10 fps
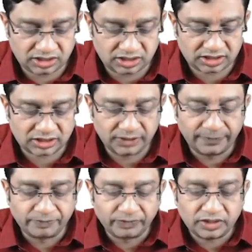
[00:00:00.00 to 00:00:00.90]
Yes
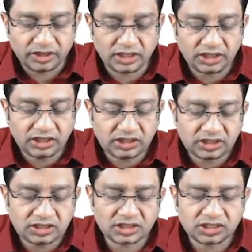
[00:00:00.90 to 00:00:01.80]
then this
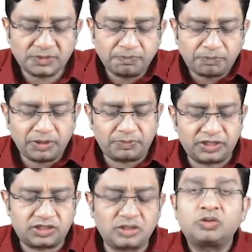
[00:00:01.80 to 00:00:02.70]
is a simple
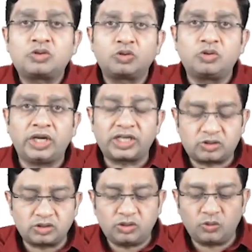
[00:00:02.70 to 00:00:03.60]
picture to show
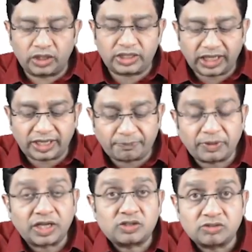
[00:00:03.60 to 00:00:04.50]
actually what
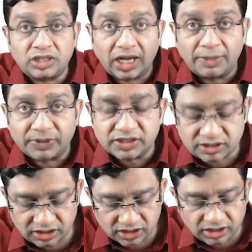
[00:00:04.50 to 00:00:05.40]
actually happens
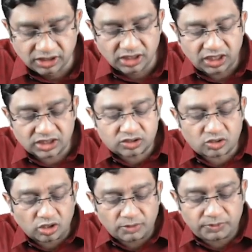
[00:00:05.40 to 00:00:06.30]
here a
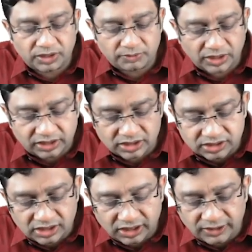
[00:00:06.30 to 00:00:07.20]
scorpion bite is
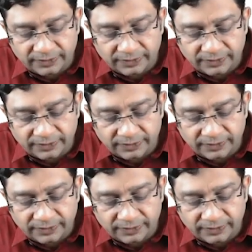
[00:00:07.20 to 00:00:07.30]
there